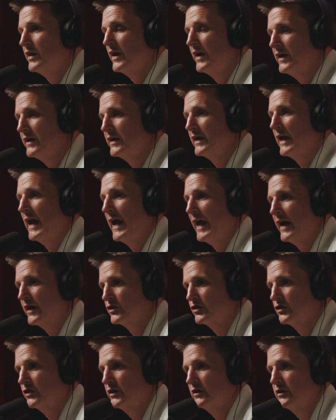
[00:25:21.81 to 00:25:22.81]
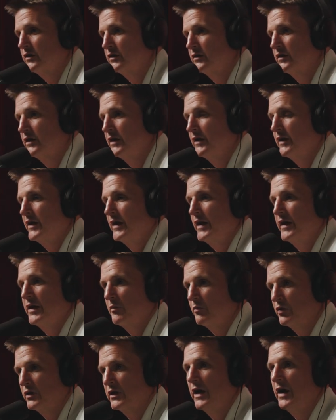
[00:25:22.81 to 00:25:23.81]
take action
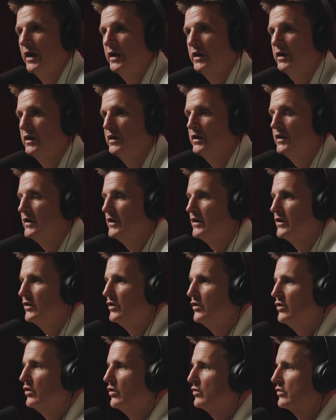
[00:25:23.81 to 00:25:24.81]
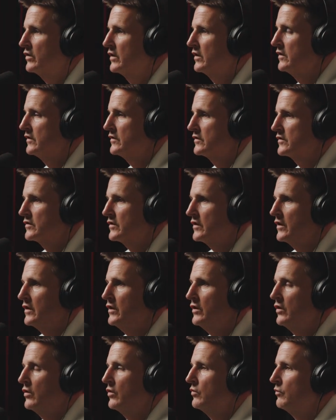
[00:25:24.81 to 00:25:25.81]
and apply it, you know, because,
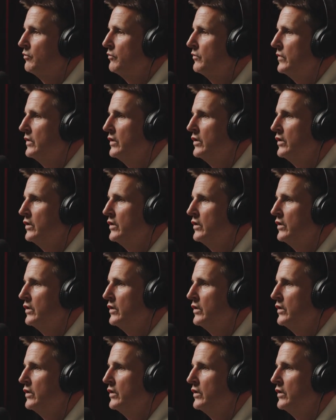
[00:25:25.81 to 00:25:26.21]
you know,